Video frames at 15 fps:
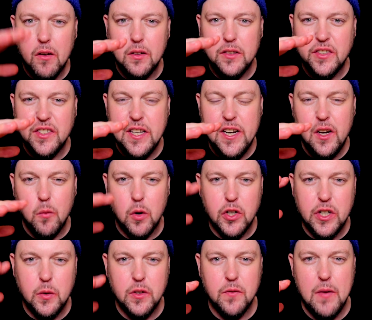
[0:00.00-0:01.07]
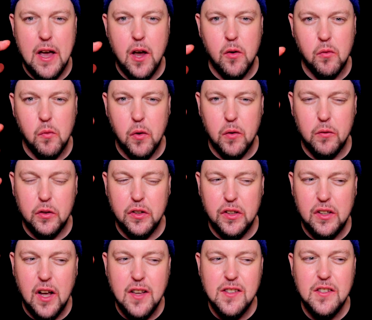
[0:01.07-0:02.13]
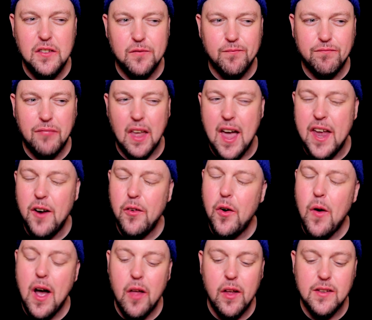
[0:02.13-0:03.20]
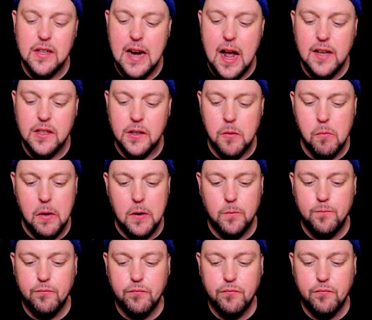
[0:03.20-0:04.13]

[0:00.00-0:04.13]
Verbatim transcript: scene where she was found doesn't I don't know how that's an accident, but